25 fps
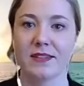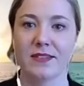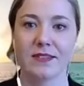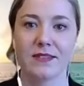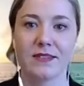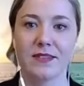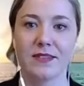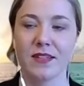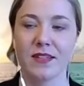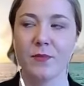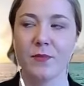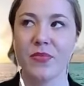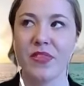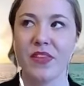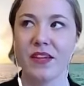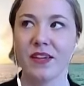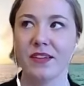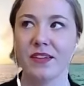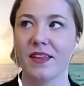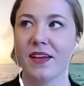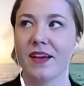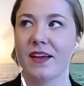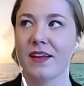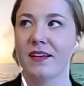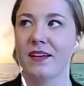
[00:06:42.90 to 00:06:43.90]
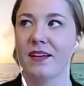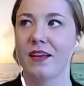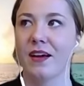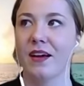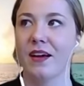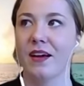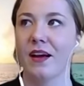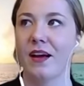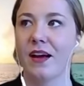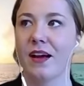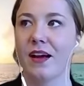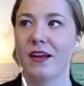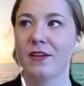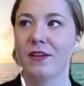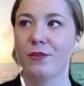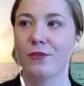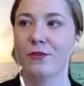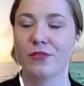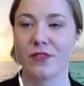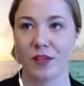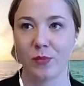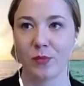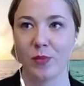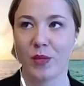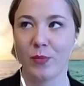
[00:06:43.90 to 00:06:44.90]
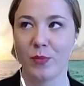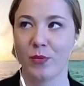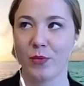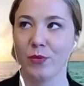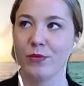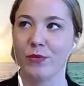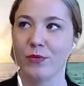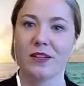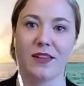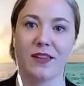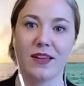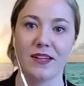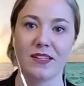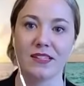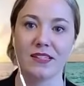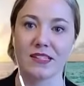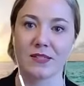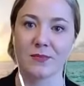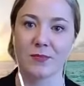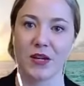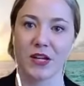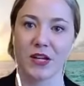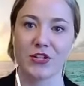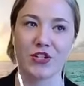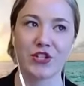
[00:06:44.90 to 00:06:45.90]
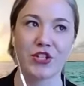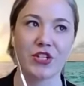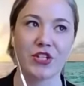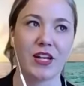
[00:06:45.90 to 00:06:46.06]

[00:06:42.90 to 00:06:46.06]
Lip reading: something that I don't think people realize as much